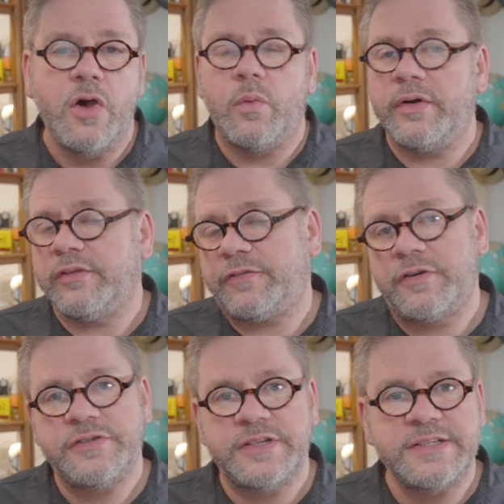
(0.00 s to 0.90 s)
one of the
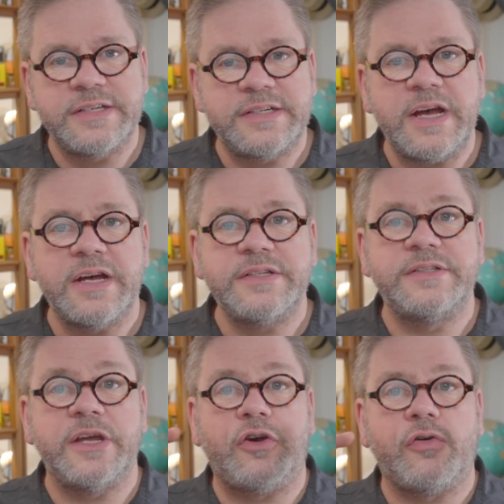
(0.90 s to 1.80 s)
first things it does
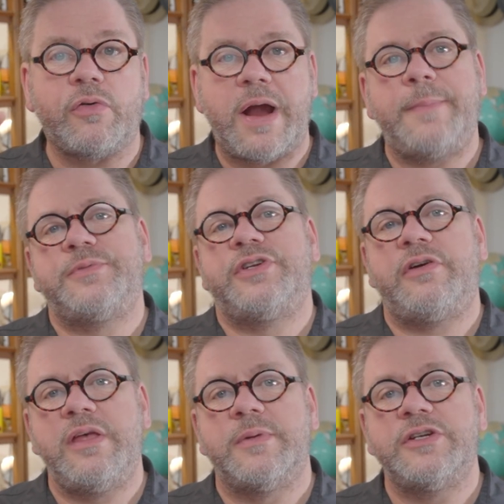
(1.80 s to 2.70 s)
is it crops
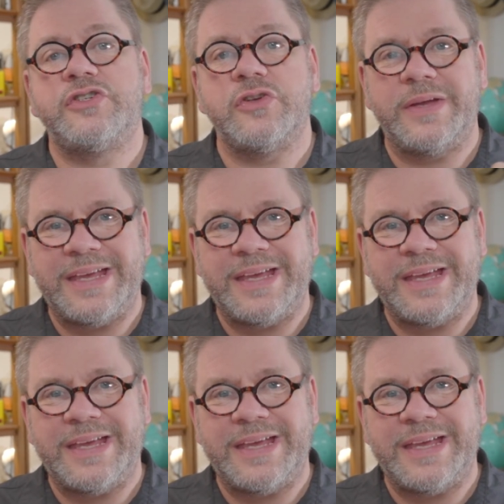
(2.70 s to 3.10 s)
your image so